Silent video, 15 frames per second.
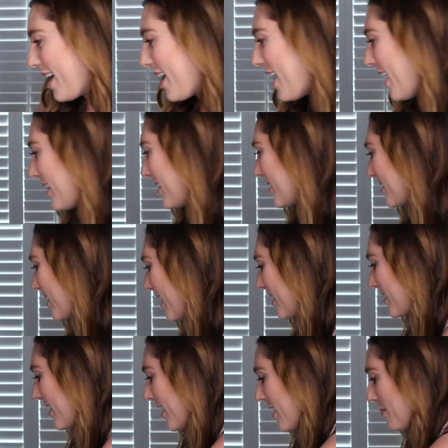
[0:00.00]
And this
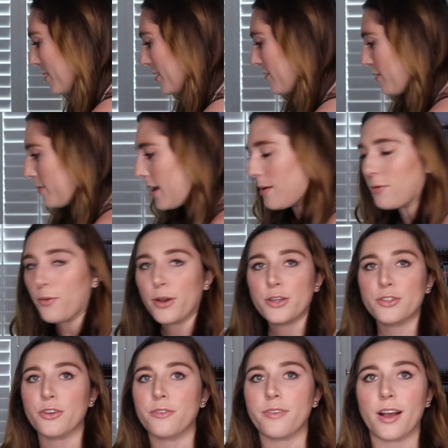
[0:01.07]
last item is for me. I'm
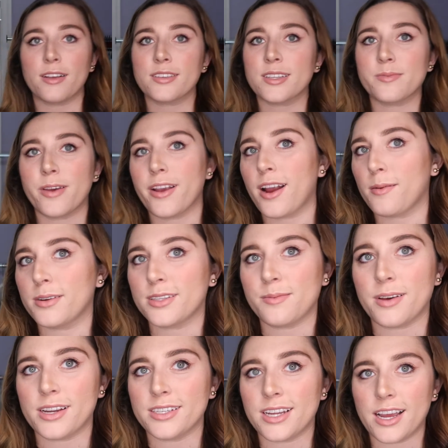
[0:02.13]
going so fast because my camera's
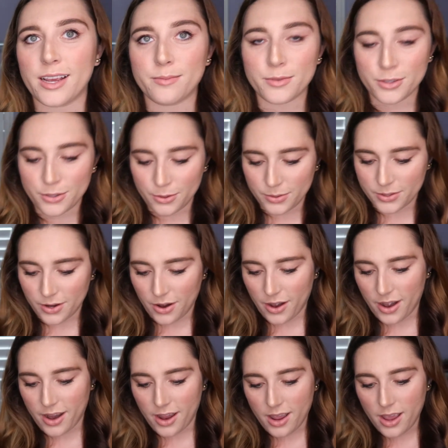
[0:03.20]
about to die. I'm so
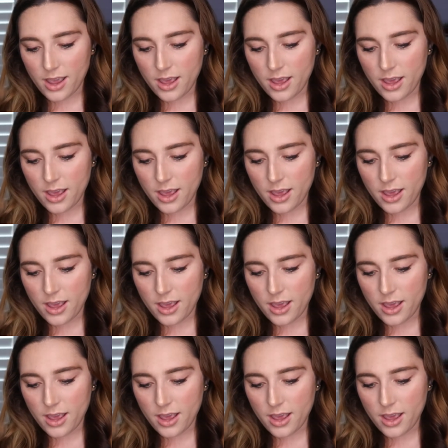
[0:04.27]
sorry.